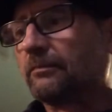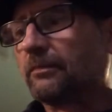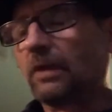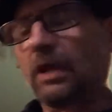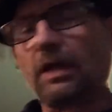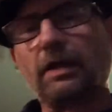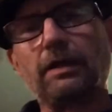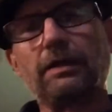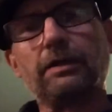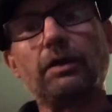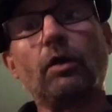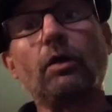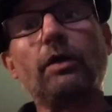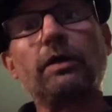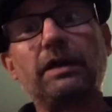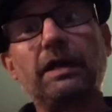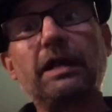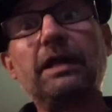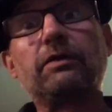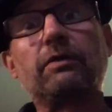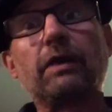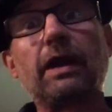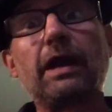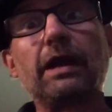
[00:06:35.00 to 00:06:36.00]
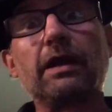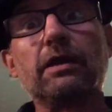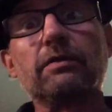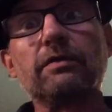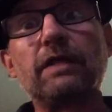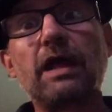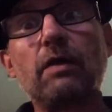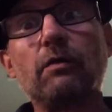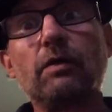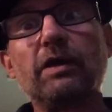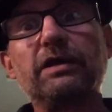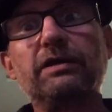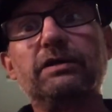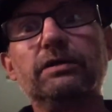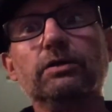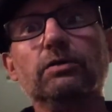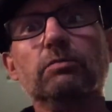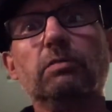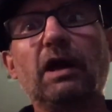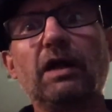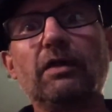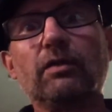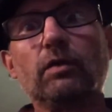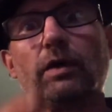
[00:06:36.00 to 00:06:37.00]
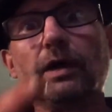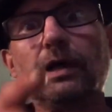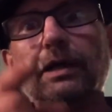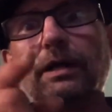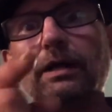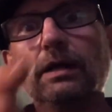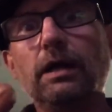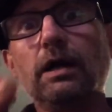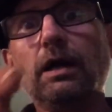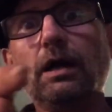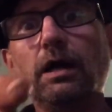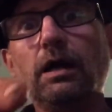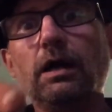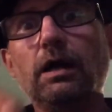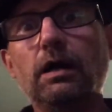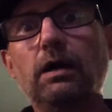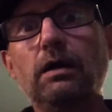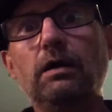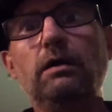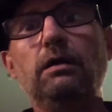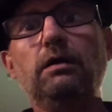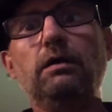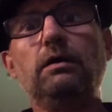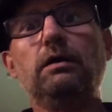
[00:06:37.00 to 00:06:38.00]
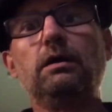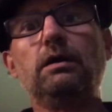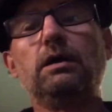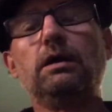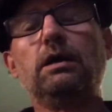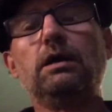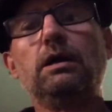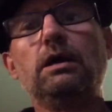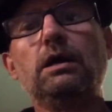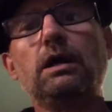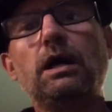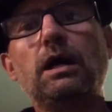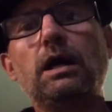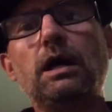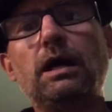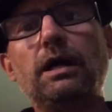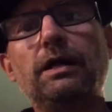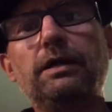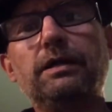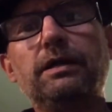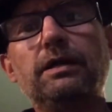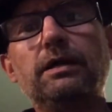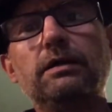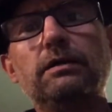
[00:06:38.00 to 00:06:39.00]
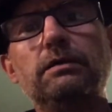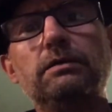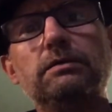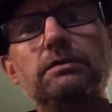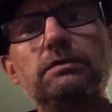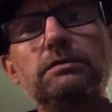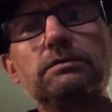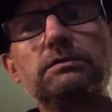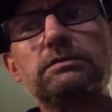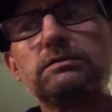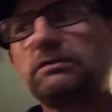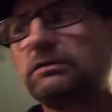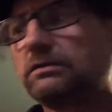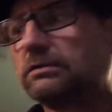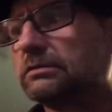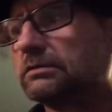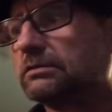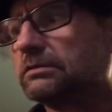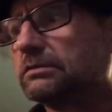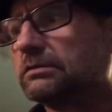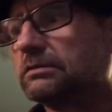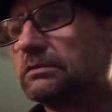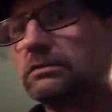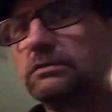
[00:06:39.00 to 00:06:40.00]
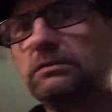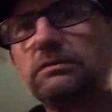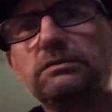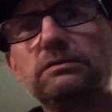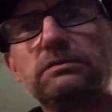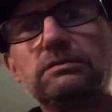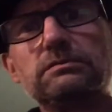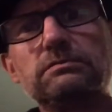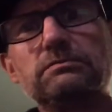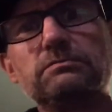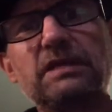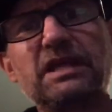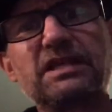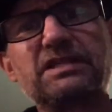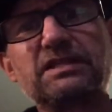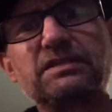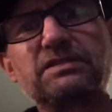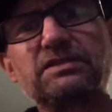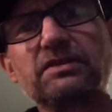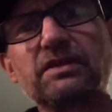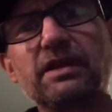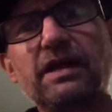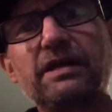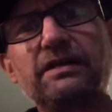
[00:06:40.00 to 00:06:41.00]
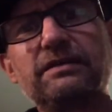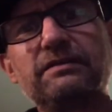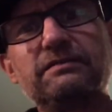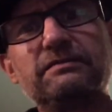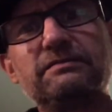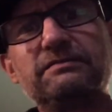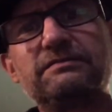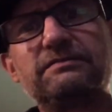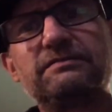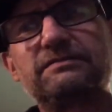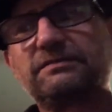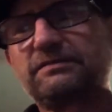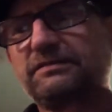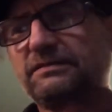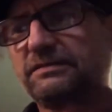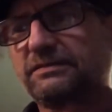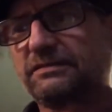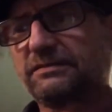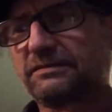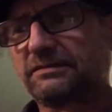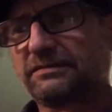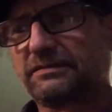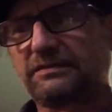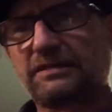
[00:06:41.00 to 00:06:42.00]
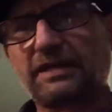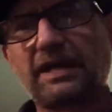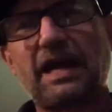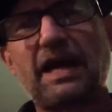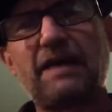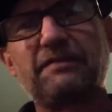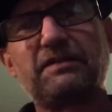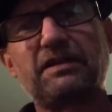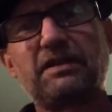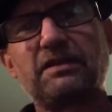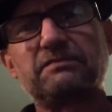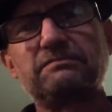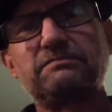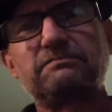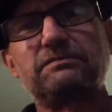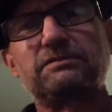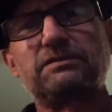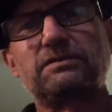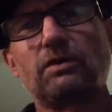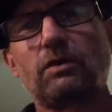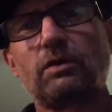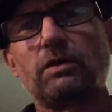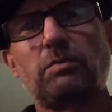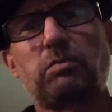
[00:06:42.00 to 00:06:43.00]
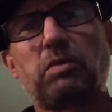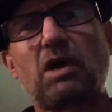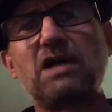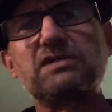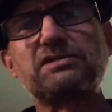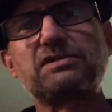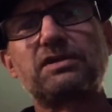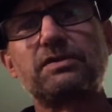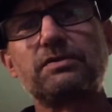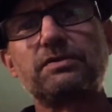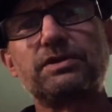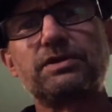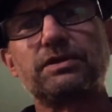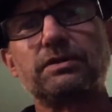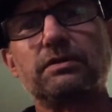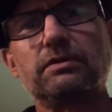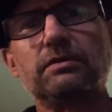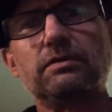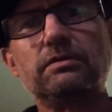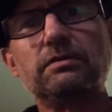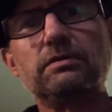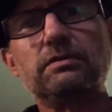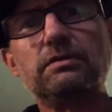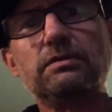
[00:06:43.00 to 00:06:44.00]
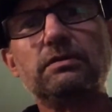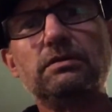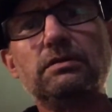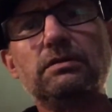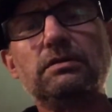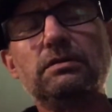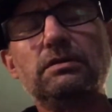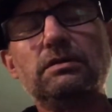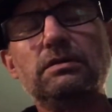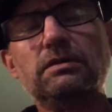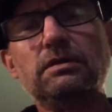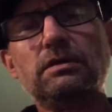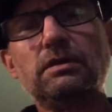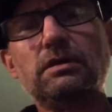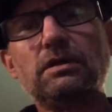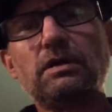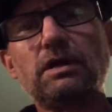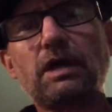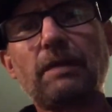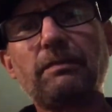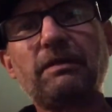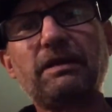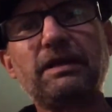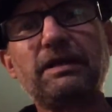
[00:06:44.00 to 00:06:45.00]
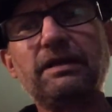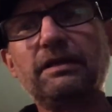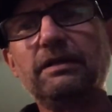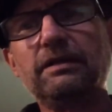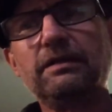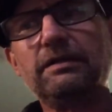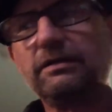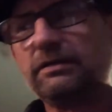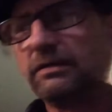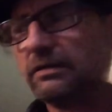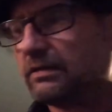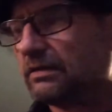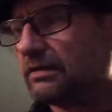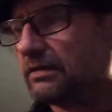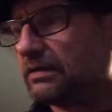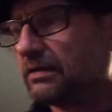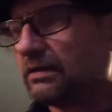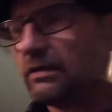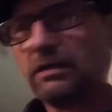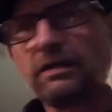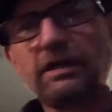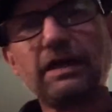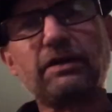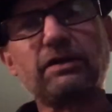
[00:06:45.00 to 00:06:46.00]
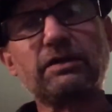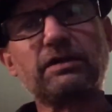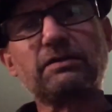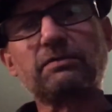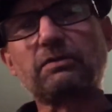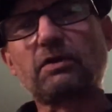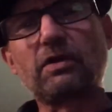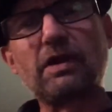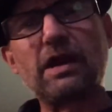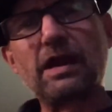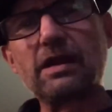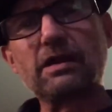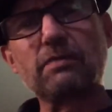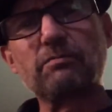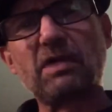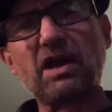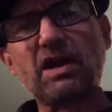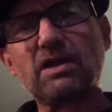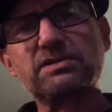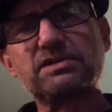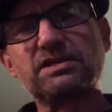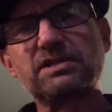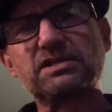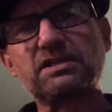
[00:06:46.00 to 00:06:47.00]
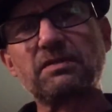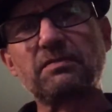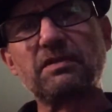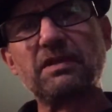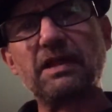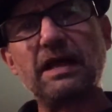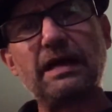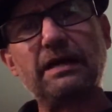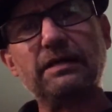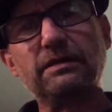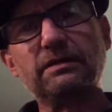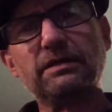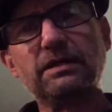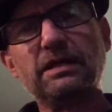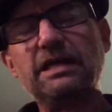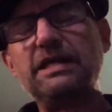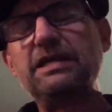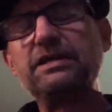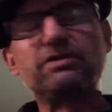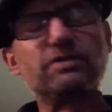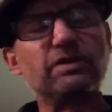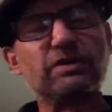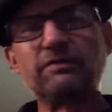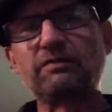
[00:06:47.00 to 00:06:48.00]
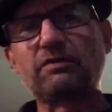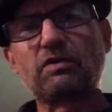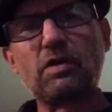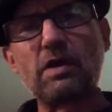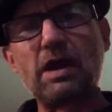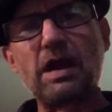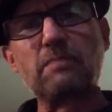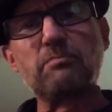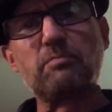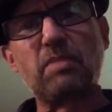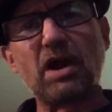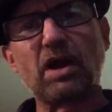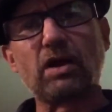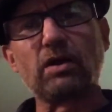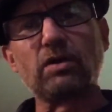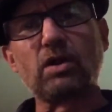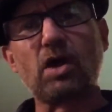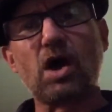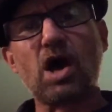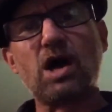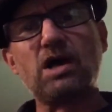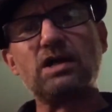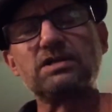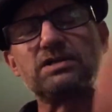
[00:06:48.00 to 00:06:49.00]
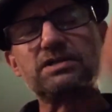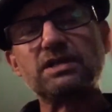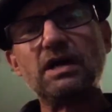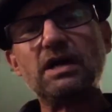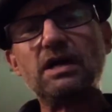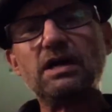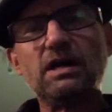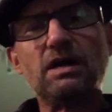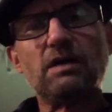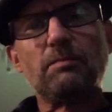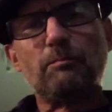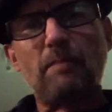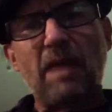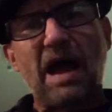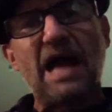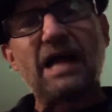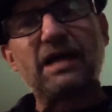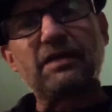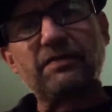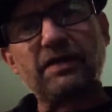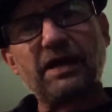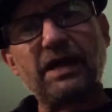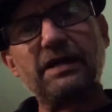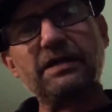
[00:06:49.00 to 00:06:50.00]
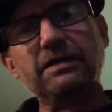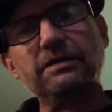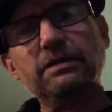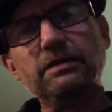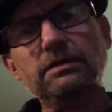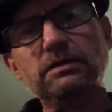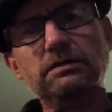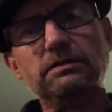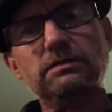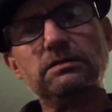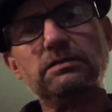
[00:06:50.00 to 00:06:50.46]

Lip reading: He created her that way too, by the way. And makes it so that they have to go into prostitution. I mean, he couldn't have created a better system than that. He couldn't have created better laws back then.